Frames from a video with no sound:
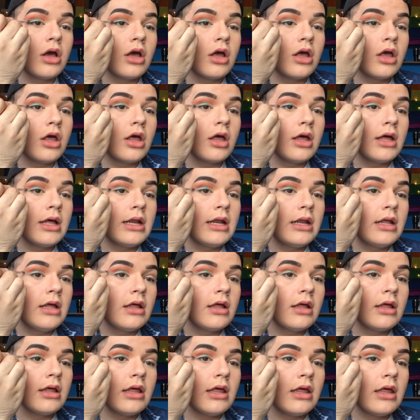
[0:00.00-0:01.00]
good
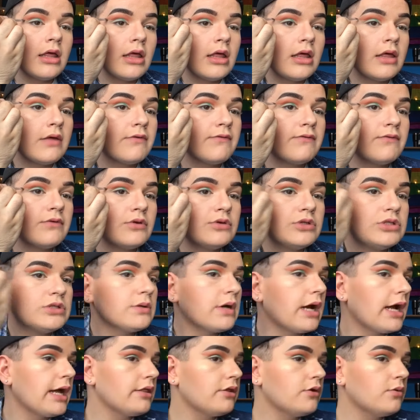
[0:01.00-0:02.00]
if you do
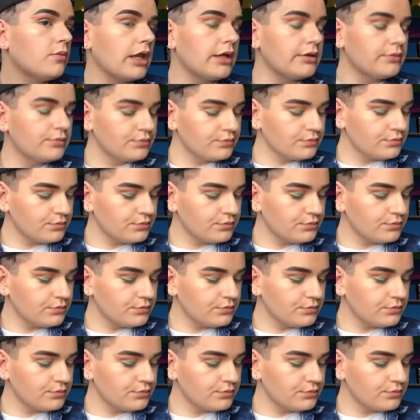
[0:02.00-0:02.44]
either one.